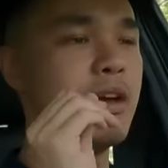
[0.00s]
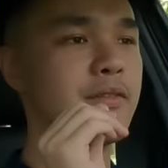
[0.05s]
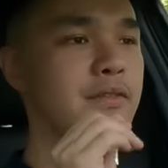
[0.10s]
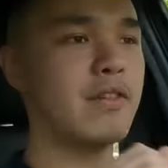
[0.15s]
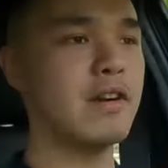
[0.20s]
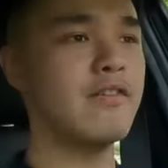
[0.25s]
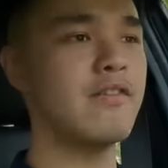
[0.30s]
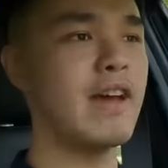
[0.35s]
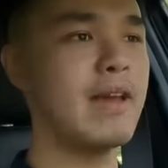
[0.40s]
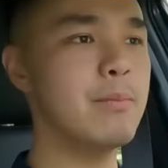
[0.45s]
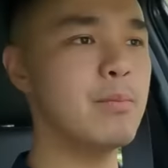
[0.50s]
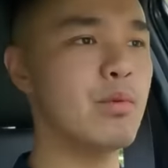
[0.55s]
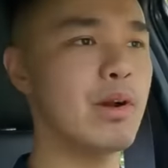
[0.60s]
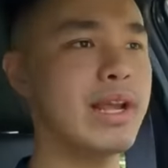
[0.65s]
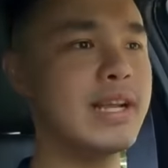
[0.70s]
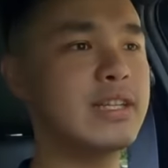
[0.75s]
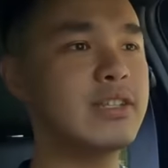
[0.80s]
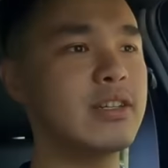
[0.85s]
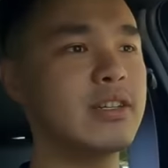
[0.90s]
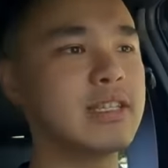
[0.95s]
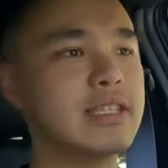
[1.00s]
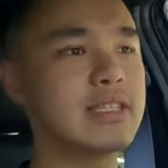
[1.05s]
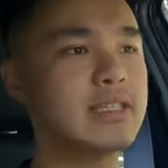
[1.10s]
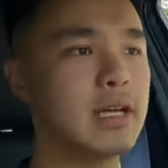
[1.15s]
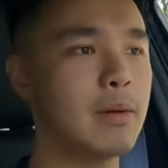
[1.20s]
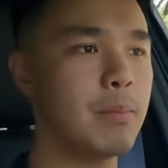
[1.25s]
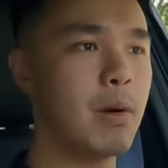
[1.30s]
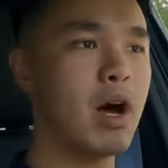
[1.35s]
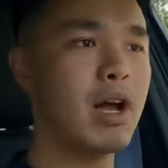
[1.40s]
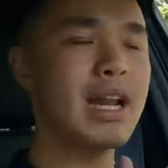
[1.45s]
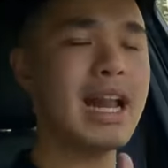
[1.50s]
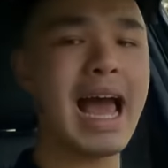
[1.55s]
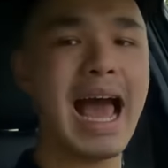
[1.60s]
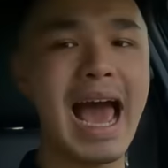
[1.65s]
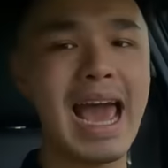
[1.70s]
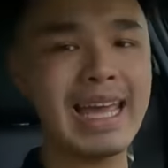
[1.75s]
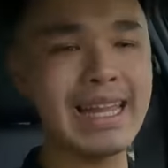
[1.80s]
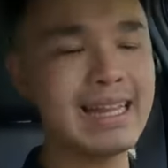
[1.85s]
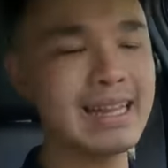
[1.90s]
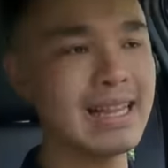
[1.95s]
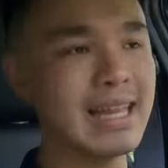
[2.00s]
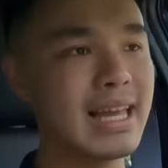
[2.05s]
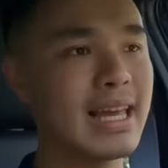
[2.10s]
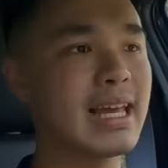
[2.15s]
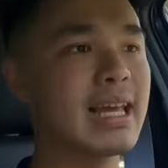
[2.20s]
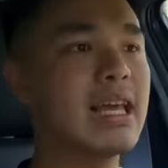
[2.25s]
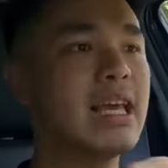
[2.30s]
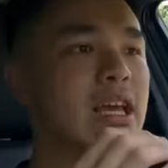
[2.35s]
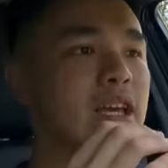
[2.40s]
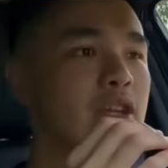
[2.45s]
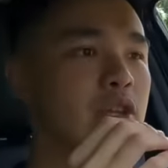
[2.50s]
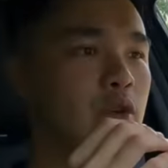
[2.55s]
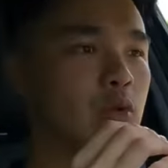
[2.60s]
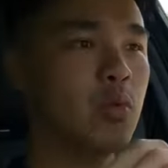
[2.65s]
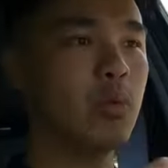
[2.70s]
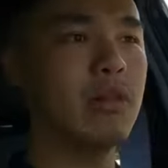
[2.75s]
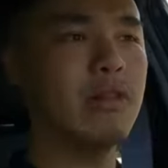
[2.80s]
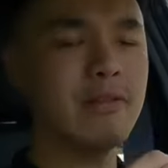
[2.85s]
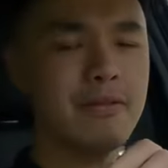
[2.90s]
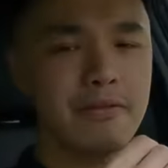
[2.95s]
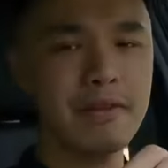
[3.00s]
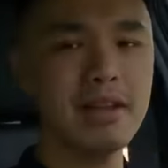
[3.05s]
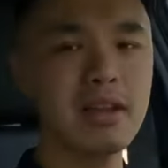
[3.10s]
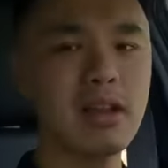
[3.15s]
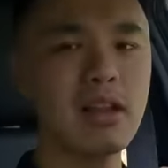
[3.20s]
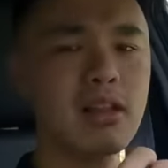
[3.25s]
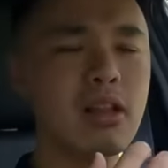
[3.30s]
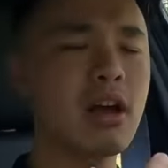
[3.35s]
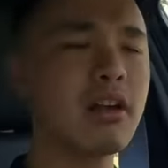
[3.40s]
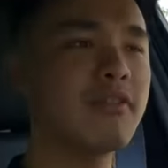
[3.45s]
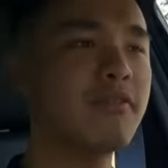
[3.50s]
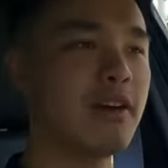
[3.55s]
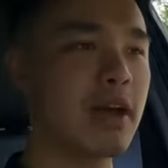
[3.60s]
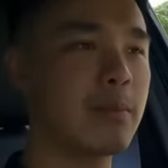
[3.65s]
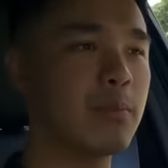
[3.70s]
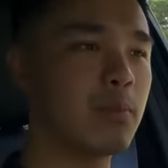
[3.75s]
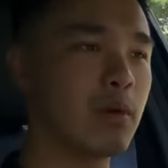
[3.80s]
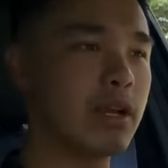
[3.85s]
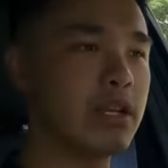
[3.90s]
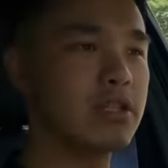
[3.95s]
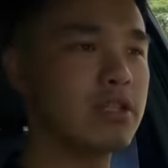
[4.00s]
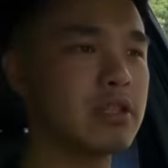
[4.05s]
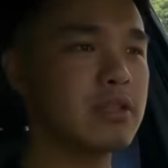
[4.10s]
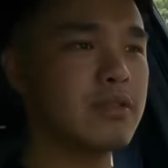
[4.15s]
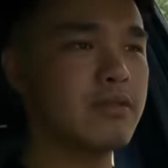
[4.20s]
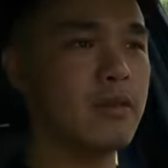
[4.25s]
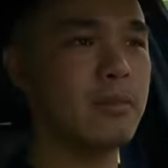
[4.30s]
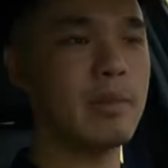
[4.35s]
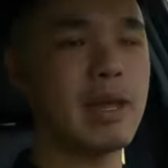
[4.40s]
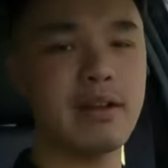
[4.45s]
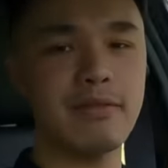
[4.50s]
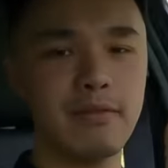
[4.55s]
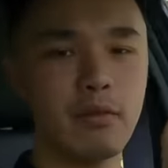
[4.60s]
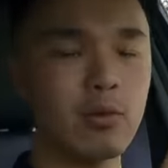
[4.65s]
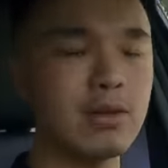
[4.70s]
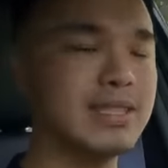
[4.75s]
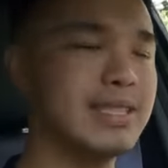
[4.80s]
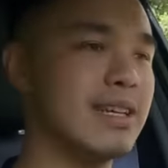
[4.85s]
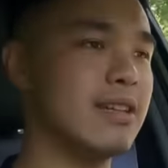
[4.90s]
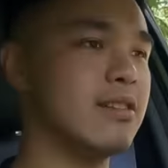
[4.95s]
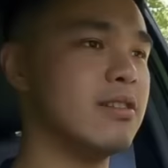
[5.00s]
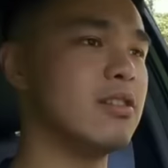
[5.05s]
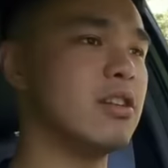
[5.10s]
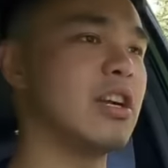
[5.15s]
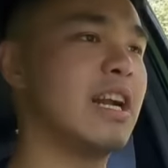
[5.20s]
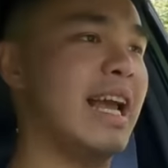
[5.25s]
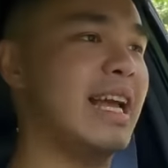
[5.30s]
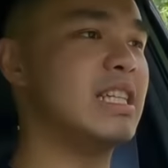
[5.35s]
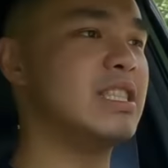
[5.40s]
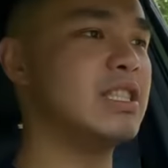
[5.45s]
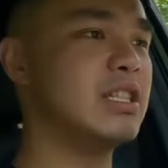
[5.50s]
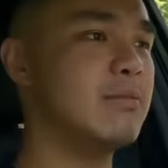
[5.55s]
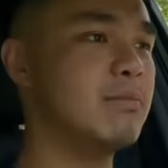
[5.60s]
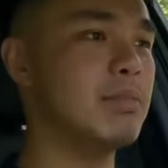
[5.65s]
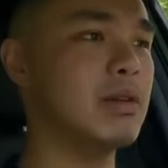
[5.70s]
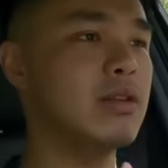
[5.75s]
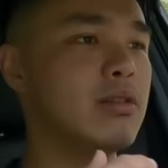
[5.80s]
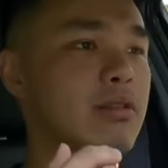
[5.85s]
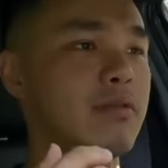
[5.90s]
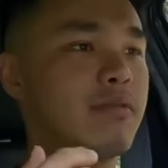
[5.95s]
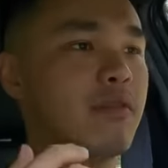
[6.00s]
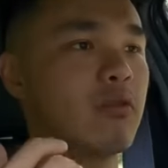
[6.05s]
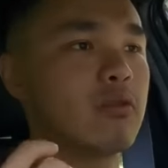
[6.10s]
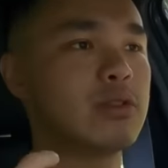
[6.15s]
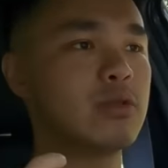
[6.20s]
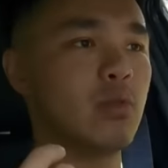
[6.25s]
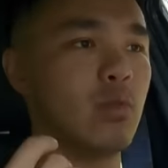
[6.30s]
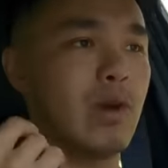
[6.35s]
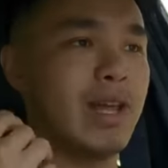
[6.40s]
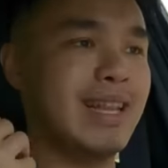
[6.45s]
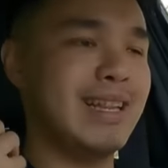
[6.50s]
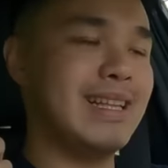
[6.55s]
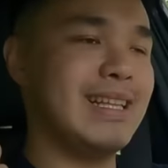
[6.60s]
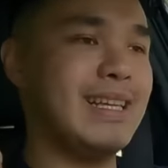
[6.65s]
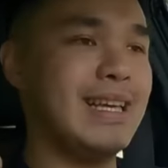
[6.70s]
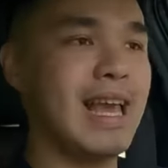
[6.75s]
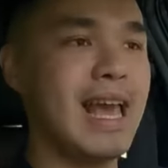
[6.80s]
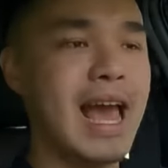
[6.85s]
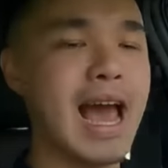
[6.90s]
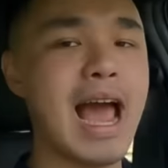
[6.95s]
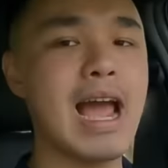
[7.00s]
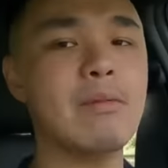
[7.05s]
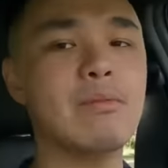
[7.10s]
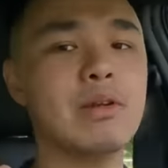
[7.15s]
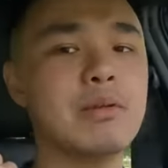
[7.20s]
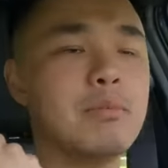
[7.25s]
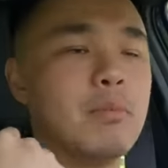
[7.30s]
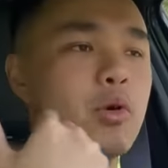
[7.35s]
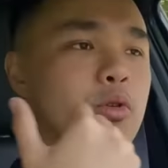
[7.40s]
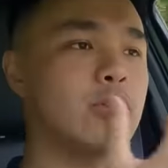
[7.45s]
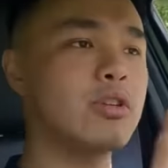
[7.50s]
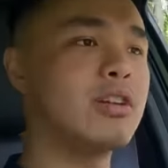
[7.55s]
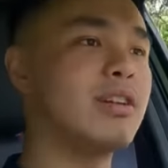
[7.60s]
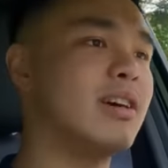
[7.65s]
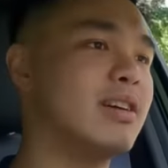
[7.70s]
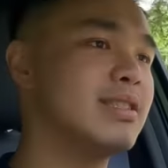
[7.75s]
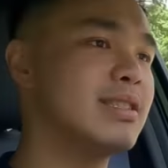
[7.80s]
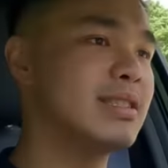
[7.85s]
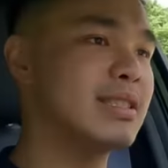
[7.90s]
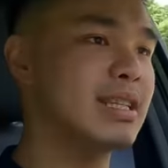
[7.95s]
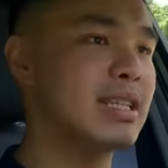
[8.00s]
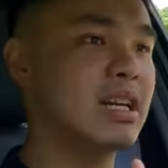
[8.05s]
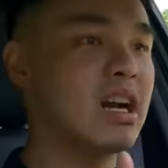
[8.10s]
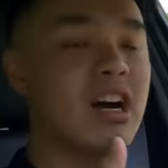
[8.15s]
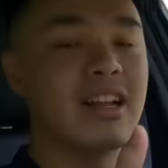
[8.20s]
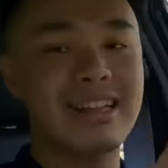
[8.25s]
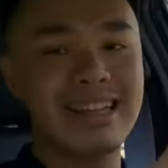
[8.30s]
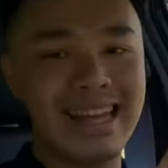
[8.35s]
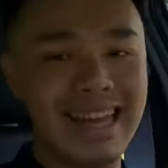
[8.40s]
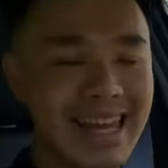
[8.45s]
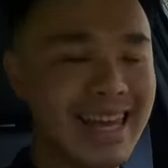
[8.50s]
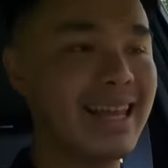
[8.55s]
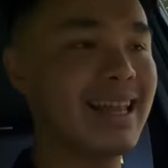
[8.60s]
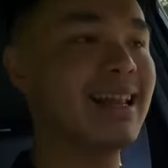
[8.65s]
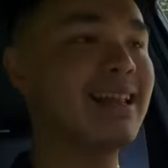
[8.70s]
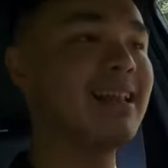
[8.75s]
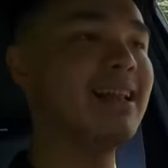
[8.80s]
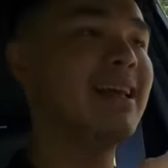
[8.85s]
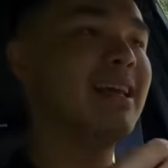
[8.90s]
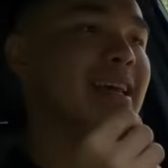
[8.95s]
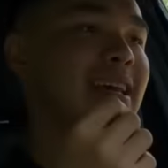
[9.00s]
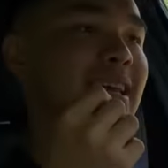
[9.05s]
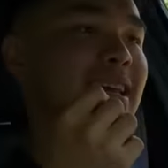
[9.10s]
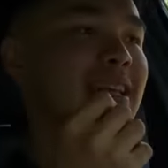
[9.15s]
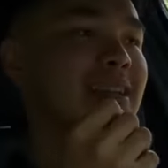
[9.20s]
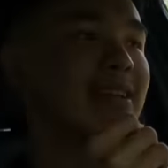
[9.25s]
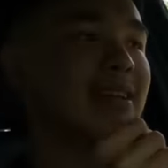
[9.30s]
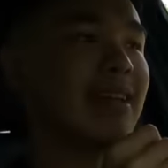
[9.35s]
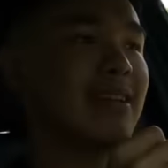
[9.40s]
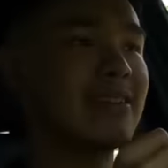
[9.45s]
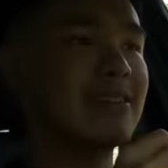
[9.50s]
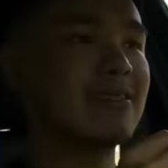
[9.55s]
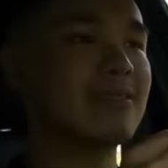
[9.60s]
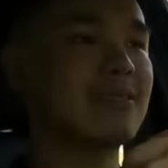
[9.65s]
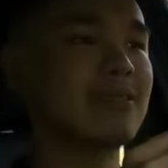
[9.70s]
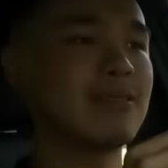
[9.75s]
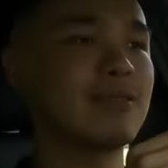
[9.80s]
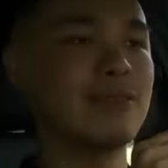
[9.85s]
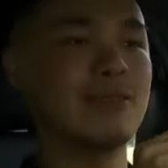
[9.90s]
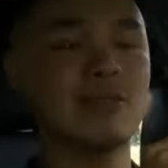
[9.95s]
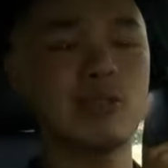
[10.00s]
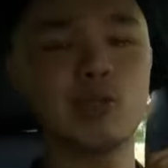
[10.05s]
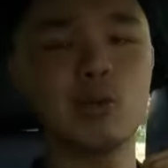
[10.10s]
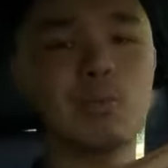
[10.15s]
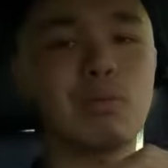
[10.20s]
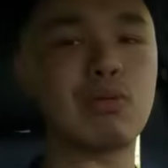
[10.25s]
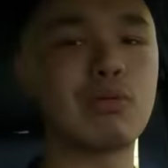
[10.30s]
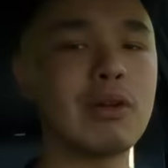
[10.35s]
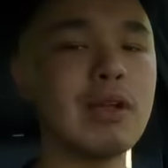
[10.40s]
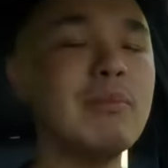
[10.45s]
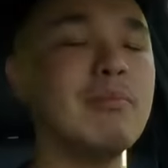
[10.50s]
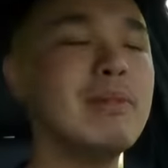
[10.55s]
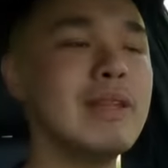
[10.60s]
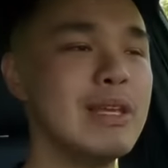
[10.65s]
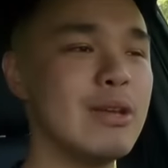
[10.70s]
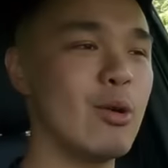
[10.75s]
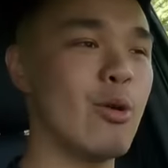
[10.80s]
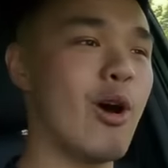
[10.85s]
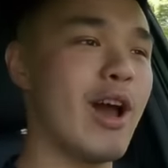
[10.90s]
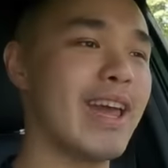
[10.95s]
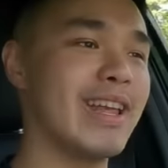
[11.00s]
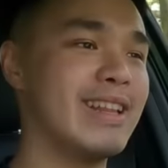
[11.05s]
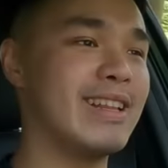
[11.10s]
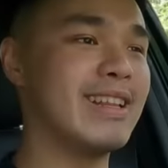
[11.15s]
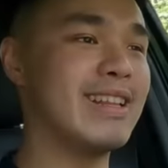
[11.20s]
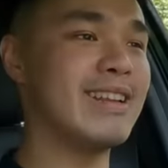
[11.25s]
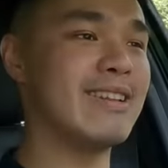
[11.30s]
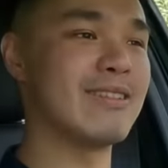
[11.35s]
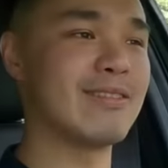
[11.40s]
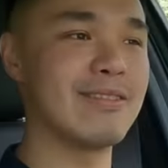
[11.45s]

For vibrations, upon idling, you will feel a lot of vibrations from that 4-cylinder engine, but of course when the hybrid motor does cut in, it gets supremely quiet in here.